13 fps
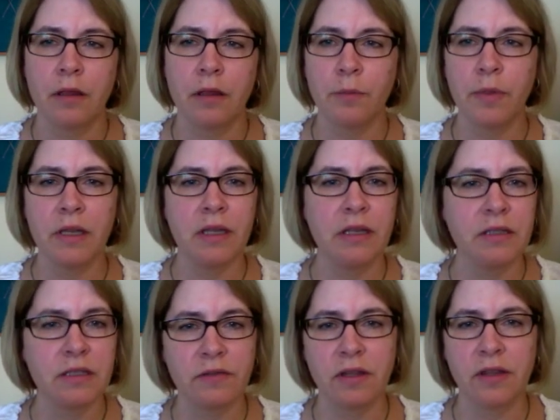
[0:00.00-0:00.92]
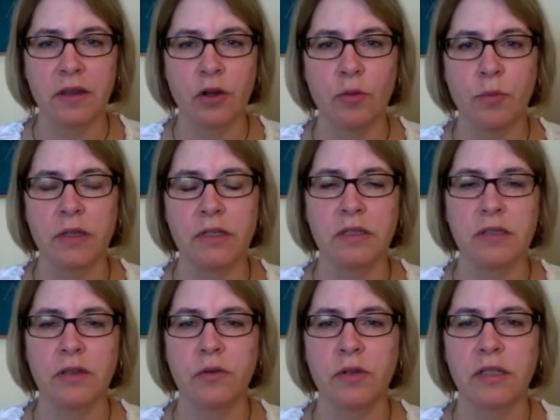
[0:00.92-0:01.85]
opinions of the therapist.
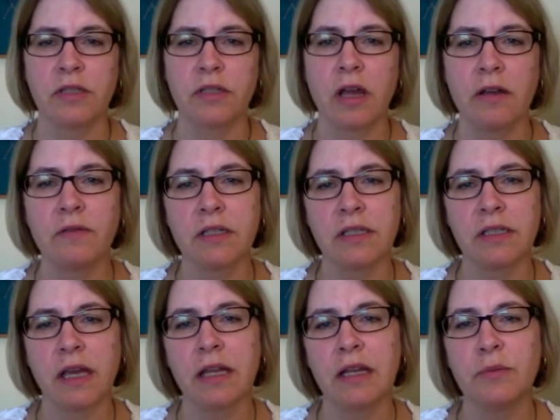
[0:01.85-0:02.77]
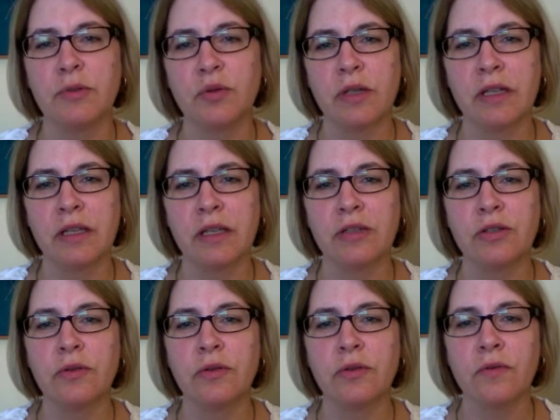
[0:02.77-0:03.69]
So it's kind of decided between the
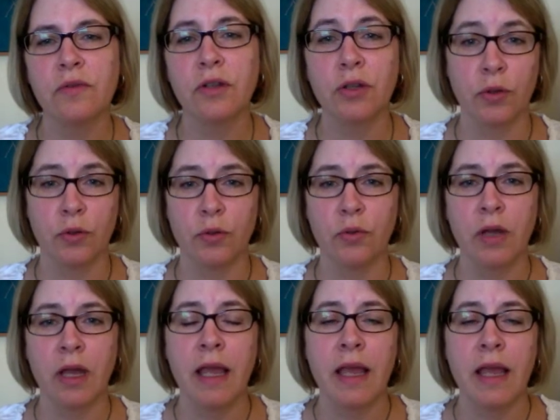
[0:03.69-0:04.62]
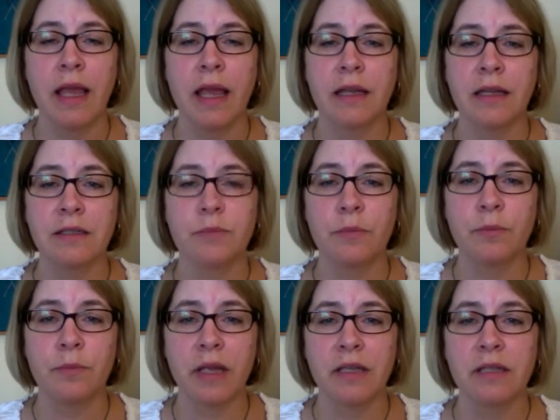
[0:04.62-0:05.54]
two of you, and it's
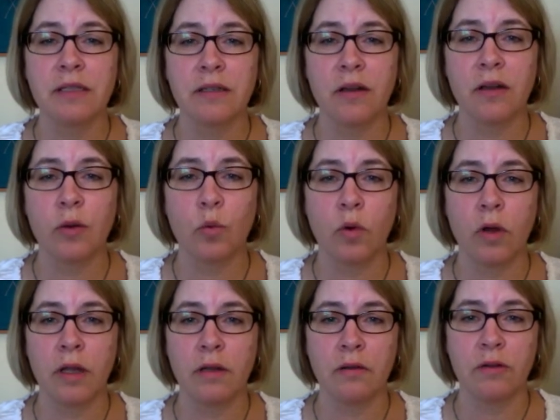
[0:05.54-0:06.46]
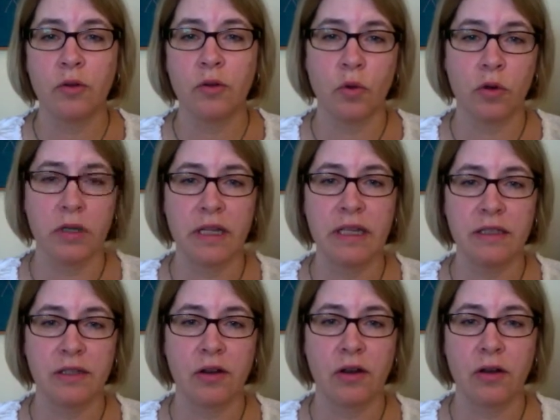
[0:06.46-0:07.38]
based on what your
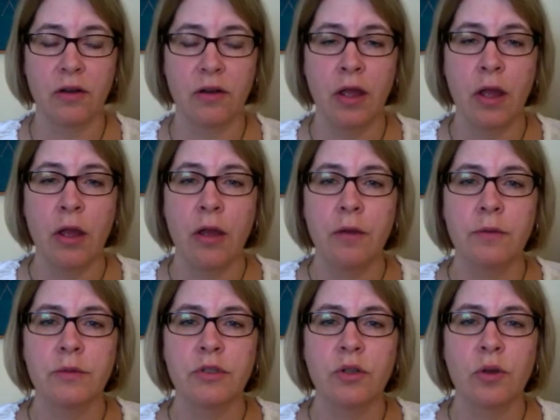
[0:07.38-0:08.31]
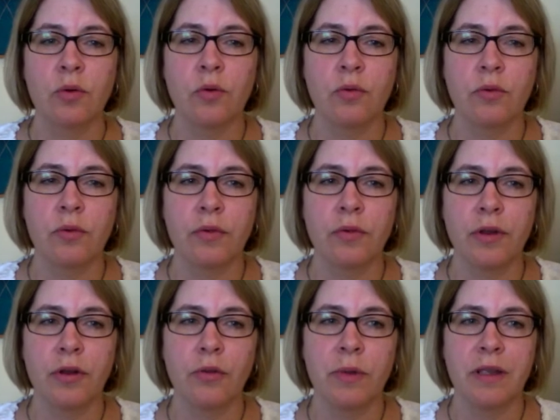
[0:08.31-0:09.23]
needs are. So
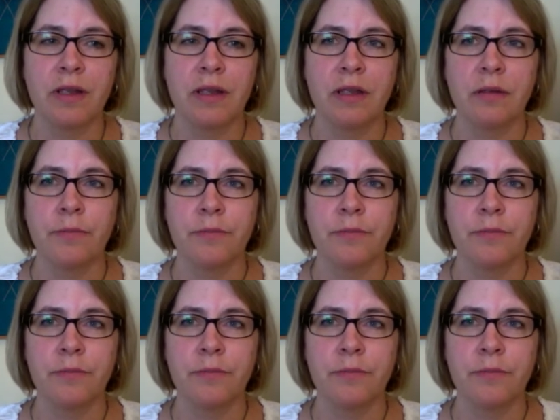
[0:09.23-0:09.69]
therapy